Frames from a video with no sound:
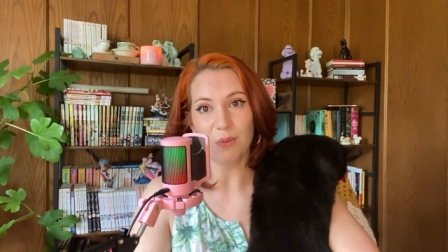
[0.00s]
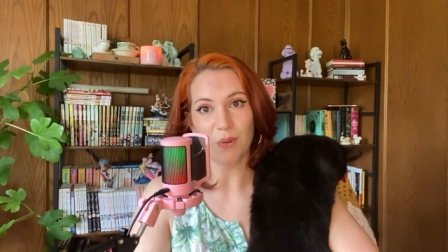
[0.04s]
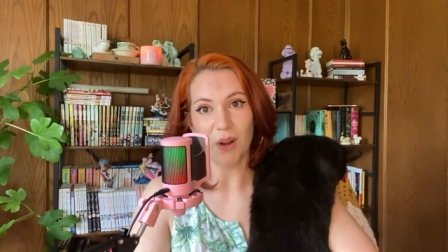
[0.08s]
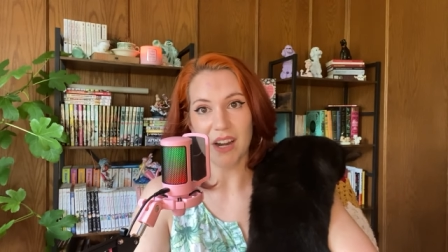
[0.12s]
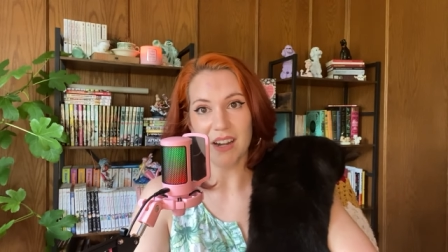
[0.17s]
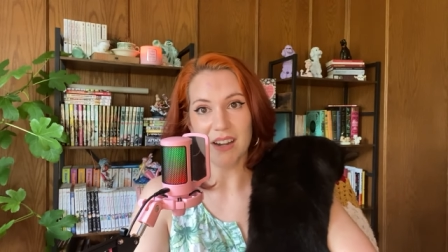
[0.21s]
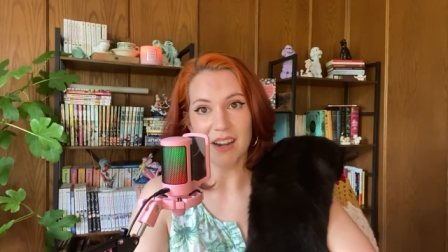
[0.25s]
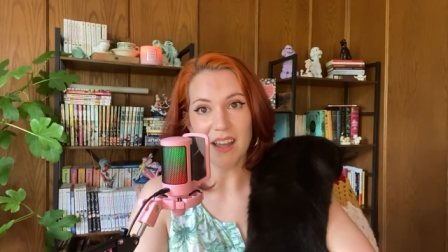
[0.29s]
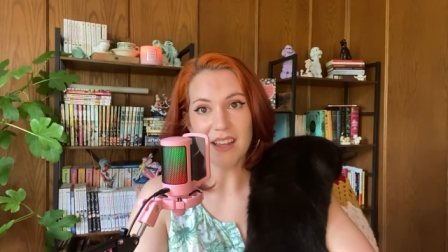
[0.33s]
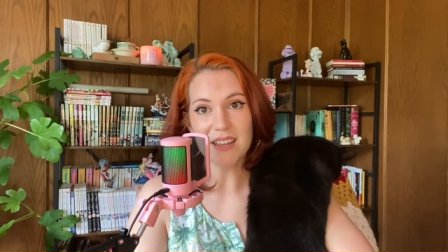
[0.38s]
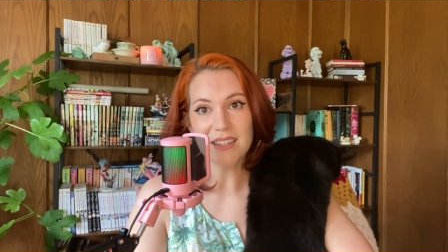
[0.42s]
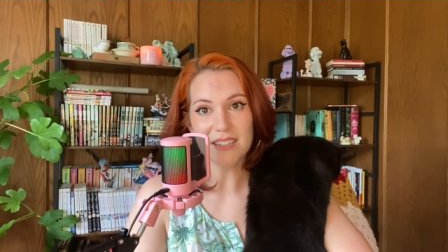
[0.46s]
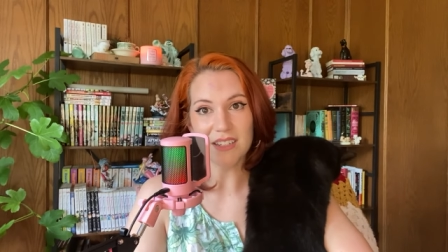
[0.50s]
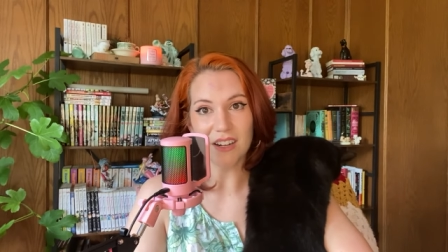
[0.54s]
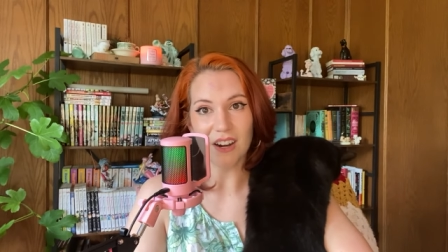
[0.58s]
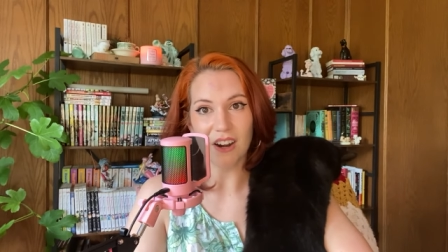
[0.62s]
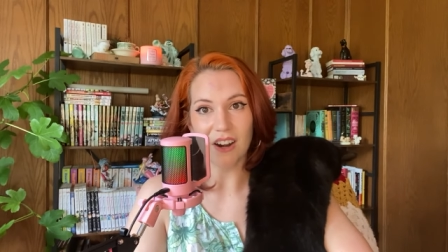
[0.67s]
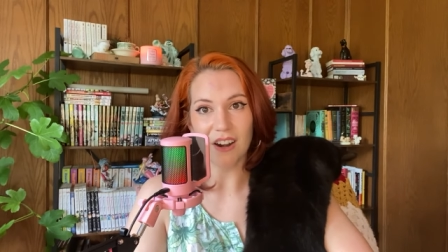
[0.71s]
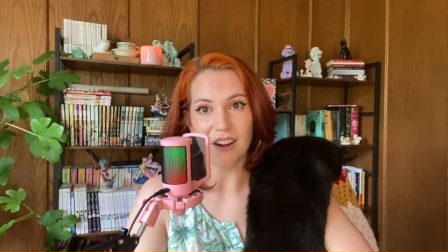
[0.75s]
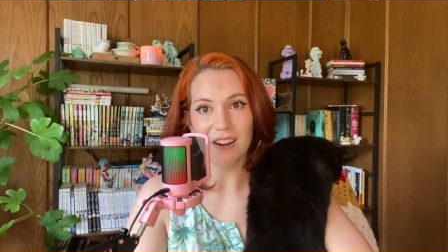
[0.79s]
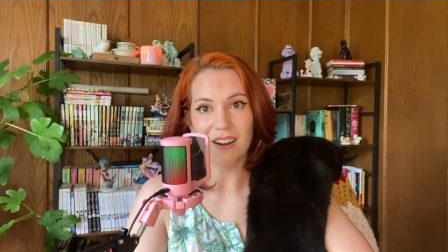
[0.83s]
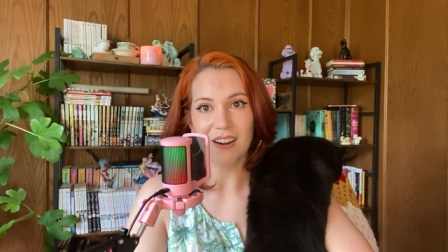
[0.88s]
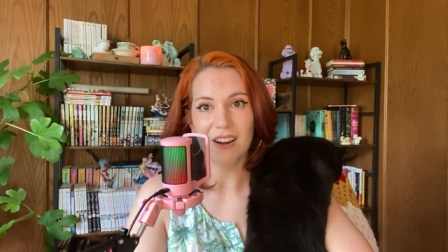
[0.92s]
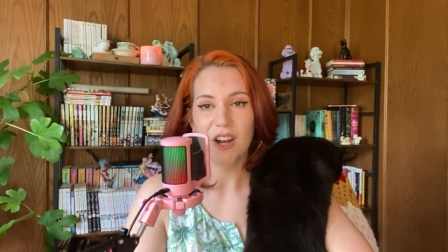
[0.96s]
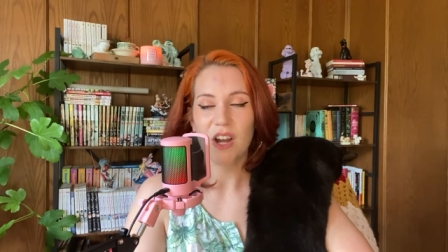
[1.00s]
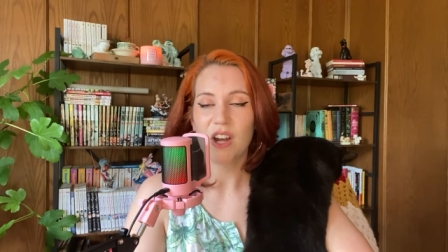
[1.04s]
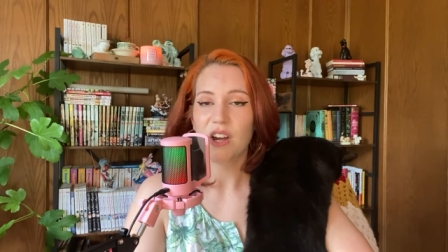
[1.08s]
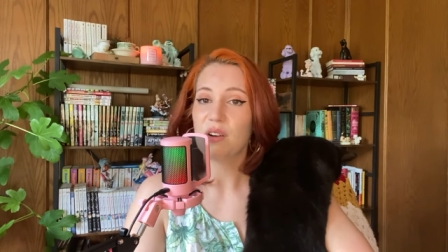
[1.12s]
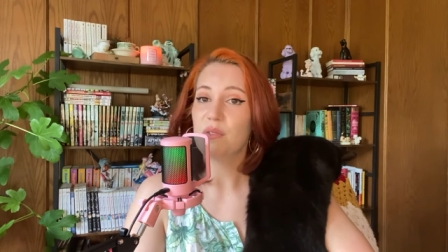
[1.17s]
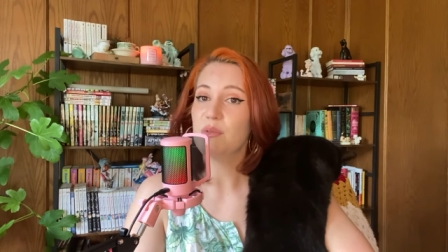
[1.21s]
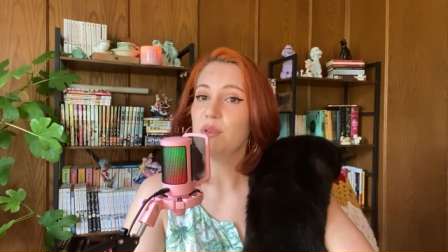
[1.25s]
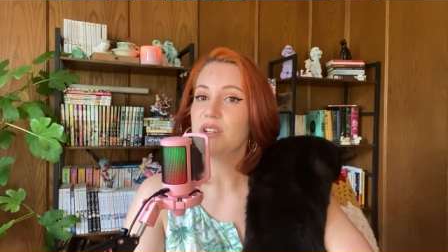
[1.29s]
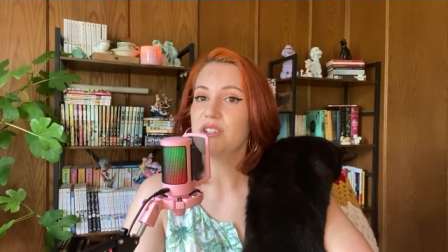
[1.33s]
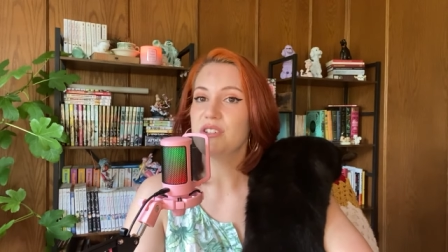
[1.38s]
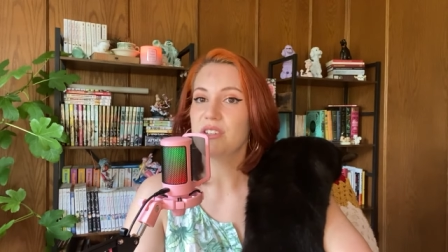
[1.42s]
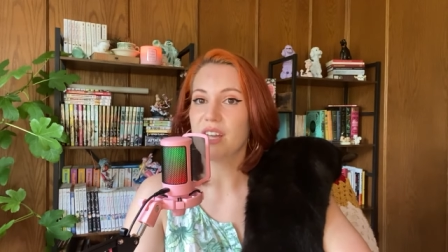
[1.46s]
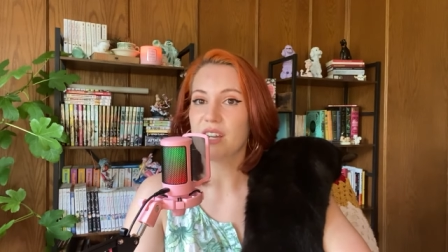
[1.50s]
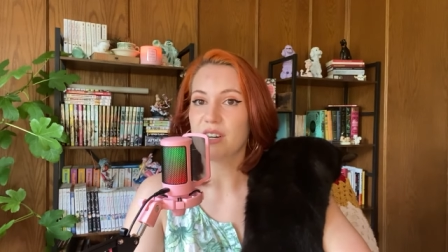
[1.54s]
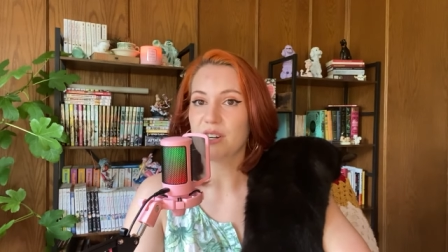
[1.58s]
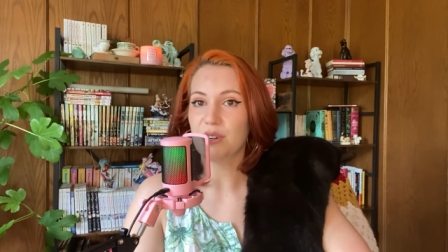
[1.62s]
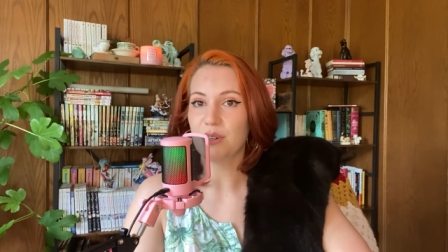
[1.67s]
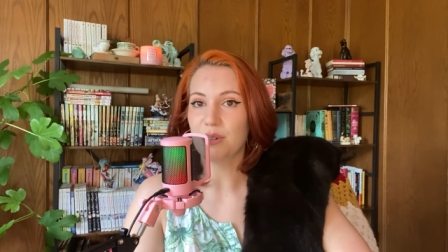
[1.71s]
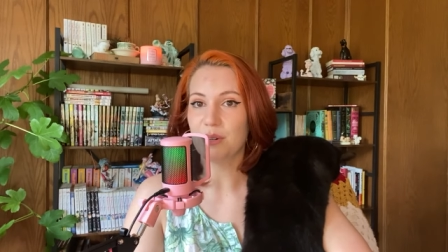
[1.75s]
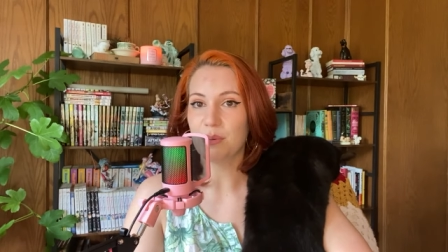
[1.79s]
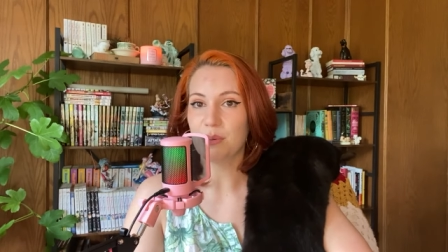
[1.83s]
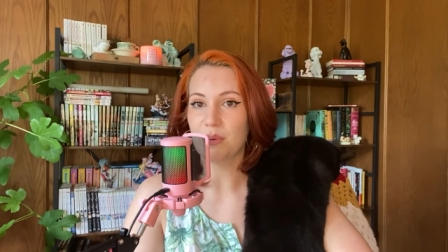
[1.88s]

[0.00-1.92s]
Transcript: right next to her, of which that girl